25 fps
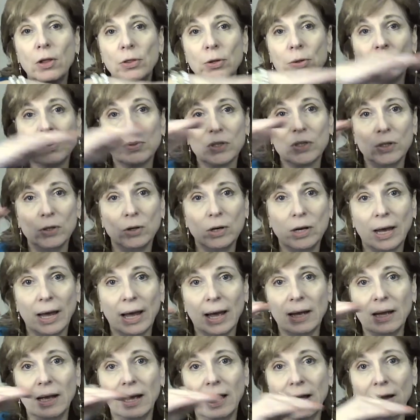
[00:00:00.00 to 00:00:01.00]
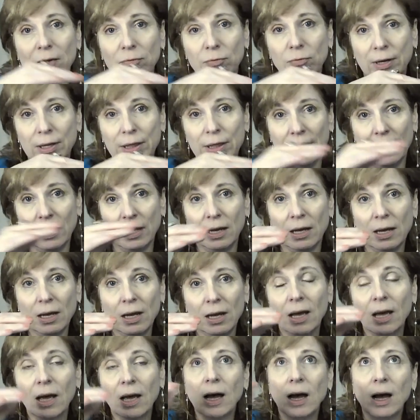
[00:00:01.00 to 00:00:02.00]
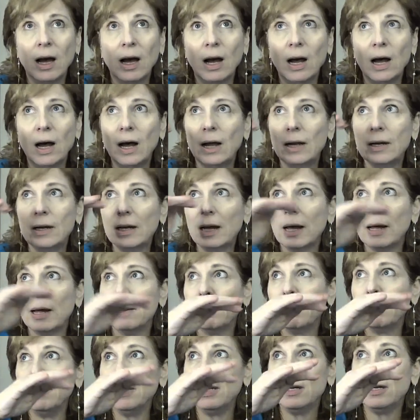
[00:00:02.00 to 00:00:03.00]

others look at everything on,